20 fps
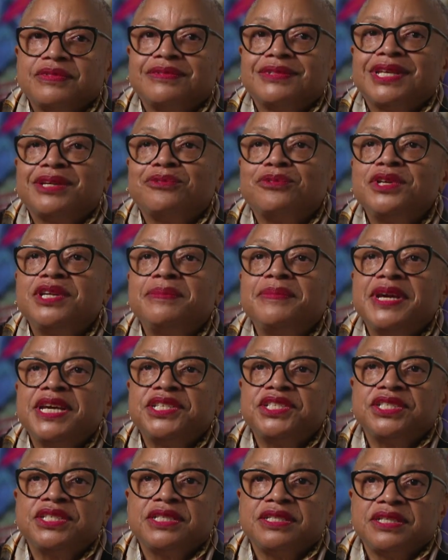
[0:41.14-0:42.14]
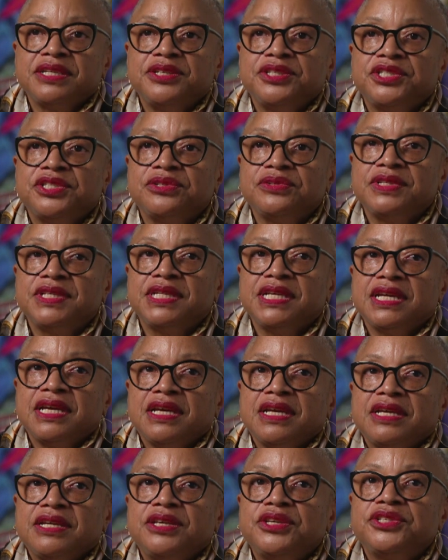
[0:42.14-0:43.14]
that reimagined a history,
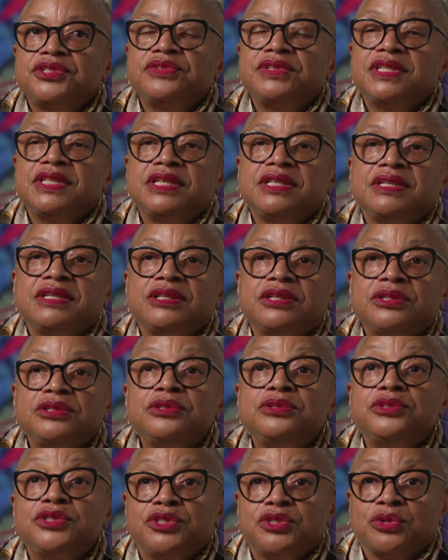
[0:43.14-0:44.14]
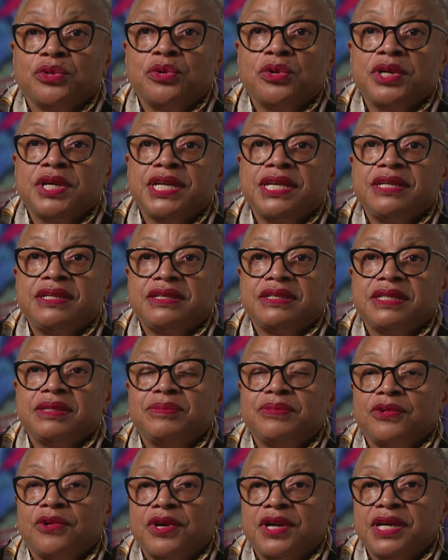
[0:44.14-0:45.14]
a history that include joy
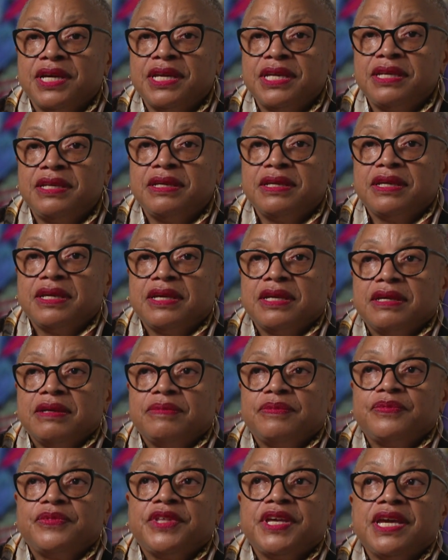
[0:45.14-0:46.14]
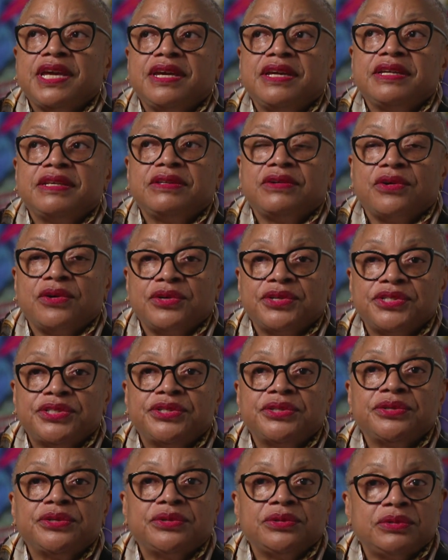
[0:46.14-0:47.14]
and pride, that
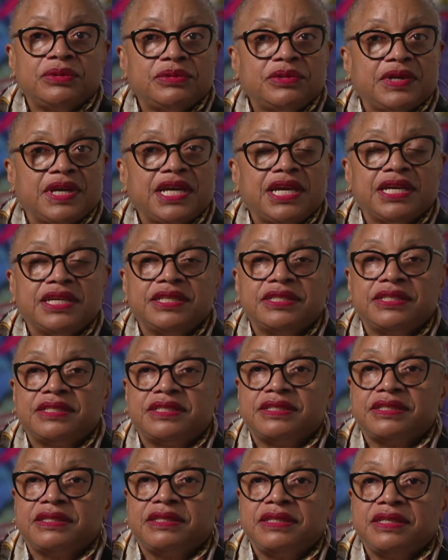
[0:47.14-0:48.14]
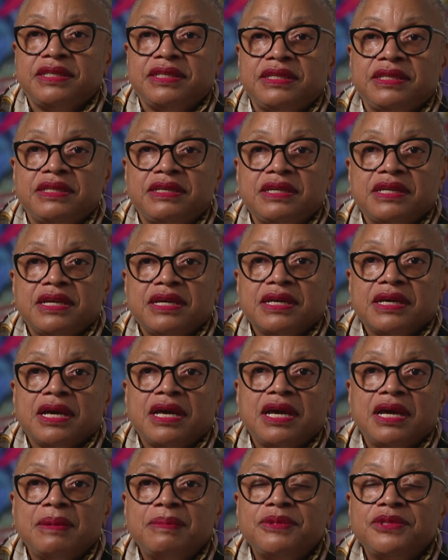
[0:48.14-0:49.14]
also has the
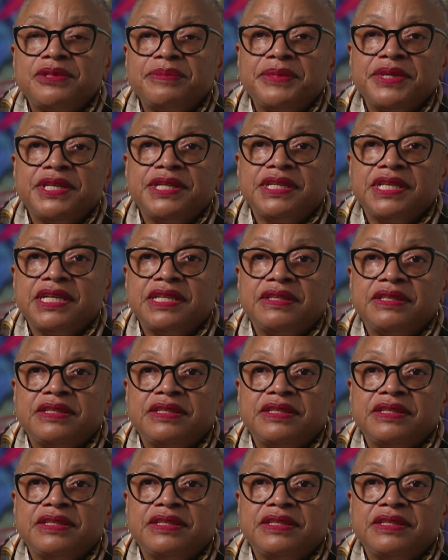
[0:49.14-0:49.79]
complement and